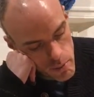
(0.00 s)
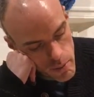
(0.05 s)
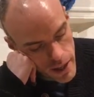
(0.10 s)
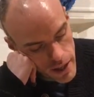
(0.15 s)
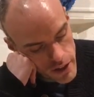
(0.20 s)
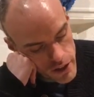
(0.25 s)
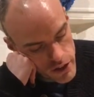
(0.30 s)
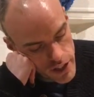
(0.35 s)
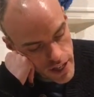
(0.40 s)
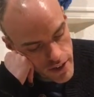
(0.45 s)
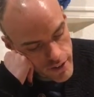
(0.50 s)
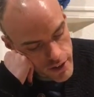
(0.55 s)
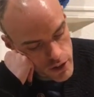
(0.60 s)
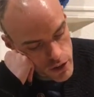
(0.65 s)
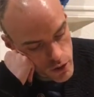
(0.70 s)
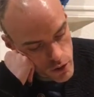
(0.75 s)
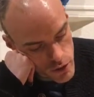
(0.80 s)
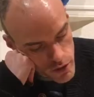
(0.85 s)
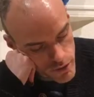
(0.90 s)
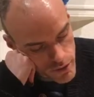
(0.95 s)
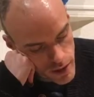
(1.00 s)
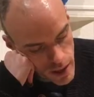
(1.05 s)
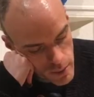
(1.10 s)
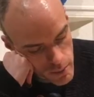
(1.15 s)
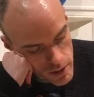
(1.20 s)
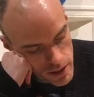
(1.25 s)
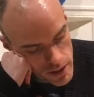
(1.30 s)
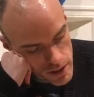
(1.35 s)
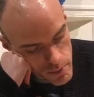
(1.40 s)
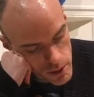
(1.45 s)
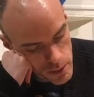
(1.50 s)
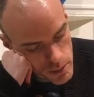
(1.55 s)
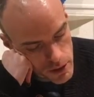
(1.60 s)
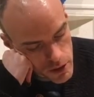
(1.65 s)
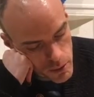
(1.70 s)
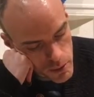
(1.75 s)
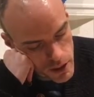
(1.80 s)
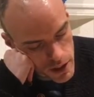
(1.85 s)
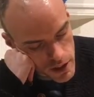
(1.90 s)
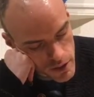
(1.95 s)
better service to the family by
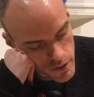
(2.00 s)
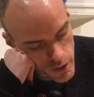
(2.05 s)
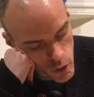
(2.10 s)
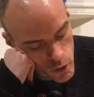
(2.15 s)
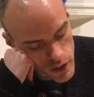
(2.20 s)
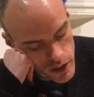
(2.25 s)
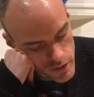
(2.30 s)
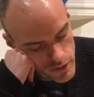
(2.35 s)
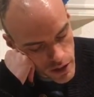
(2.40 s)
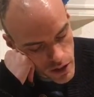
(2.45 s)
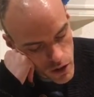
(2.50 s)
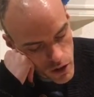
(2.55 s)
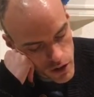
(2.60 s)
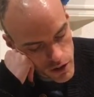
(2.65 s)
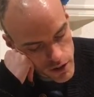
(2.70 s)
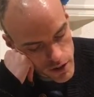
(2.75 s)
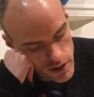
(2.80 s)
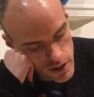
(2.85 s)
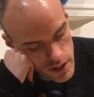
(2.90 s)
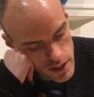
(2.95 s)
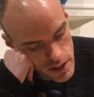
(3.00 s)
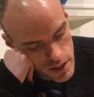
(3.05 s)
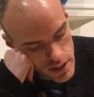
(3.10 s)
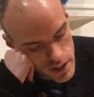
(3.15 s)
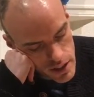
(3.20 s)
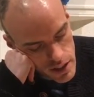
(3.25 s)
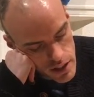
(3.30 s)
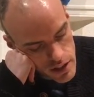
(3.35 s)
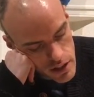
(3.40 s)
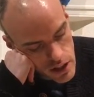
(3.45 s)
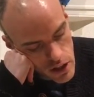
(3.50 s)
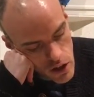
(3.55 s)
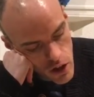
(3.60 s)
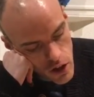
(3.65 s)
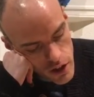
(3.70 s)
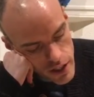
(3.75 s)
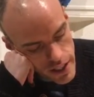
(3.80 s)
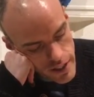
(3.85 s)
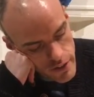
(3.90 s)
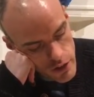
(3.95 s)
becoming a devotee of the Lord. The
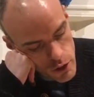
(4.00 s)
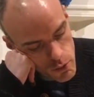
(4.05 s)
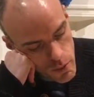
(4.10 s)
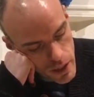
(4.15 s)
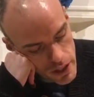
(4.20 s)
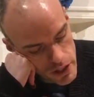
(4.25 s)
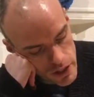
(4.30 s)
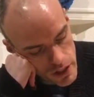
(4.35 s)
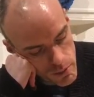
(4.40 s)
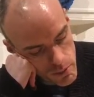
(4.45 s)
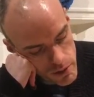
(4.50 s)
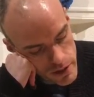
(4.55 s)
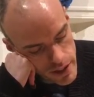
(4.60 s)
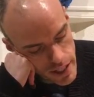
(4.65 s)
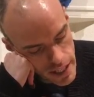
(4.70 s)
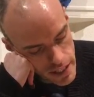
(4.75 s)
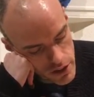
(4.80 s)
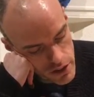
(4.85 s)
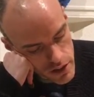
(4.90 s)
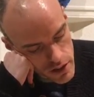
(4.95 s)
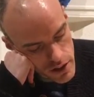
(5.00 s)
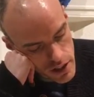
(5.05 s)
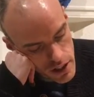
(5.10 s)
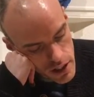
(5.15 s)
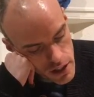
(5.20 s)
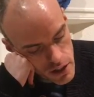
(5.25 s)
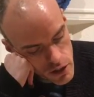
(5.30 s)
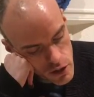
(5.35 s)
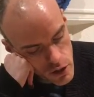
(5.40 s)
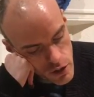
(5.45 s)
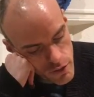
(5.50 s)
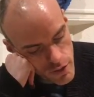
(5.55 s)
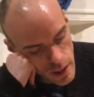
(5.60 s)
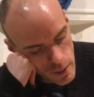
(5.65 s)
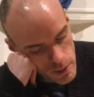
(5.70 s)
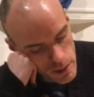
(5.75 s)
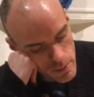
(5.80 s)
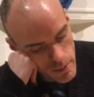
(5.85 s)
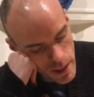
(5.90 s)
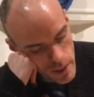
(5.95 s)
Lord gives special protection to the
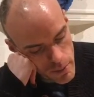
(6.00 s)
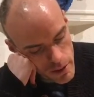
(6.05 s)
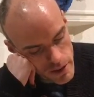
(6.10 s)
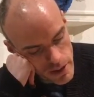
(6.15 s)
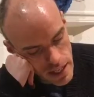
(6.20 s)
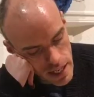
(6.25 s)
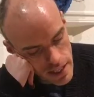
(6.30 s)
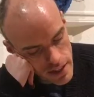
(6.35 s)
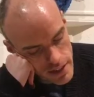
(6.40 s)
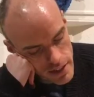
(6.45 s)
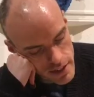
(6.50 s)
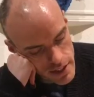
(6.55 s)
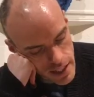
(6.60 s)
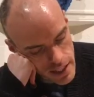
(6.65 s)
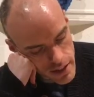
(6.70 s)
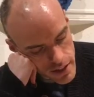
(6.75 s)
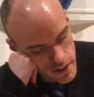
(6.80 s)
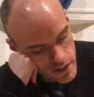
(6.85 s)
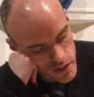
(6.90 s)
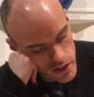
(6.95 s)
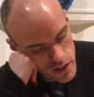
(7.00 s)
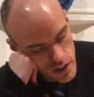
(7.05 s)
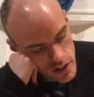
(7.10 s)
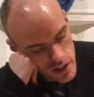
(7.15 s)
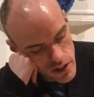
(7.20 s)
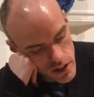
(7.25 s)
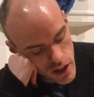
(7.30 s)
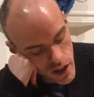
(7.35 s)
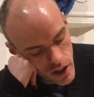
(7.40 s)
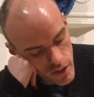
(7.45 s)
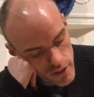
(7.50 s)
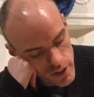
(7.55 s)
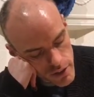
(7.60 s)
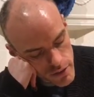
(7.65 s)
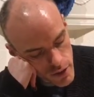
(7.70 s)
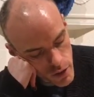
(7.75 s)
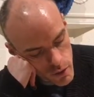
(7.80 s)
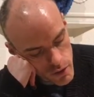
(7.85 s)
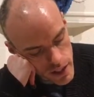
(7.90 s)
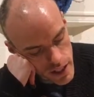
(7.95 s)
family members and descendants of a
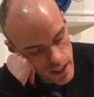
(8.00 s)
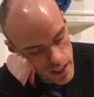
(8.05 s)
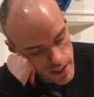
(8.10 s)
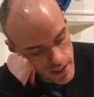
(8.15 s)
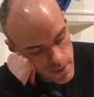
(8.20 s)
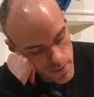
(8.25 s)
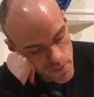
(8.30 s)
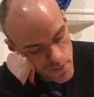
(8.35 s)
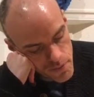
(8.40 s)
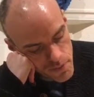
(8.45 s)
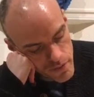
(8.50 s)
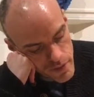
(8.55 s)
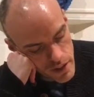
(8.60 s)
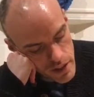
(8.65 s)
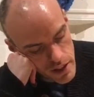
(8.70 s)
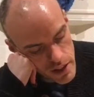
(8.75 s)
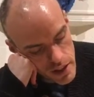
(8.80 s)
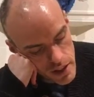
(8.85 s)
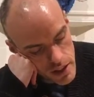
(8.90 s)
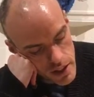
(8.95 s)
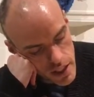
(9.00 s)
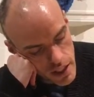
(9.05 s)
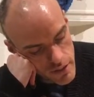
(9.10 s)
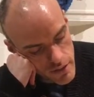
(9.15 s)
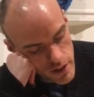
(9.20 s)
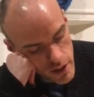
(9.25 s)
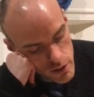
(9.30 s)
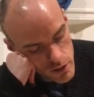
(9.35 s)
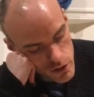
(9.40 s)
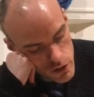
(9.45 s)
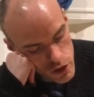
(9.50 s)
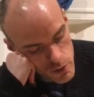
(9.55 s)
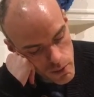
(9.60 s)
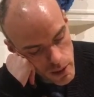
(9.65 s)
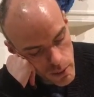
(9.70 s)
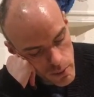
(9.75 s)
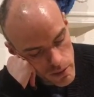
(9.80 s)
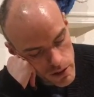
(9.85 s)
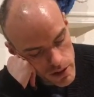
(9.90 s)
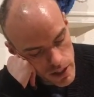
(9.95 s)
devotee, even though such
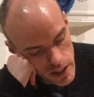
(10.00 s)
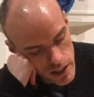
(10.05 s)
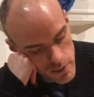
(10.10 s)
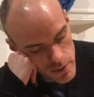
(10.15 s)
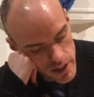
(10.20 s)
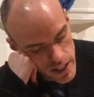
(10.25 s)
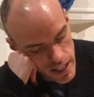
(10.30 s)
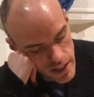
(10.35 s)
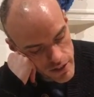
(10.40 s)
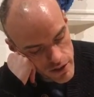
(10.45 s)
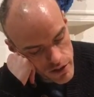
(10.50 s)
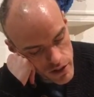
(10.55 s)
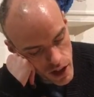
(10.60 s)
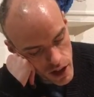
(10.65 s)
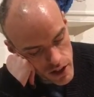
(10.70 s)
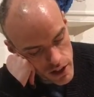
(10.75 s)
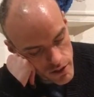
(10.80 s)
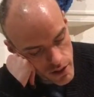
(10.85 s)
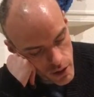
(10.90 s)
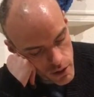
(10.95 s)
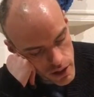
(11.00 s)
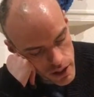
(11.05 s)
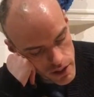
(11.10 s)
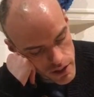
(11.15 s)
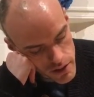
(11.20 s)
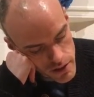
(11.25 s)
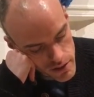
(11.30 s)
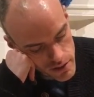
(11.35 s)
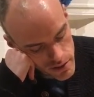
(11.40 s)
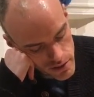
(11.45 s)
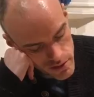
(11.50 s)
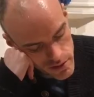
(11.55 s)
members are themselves non-devotees.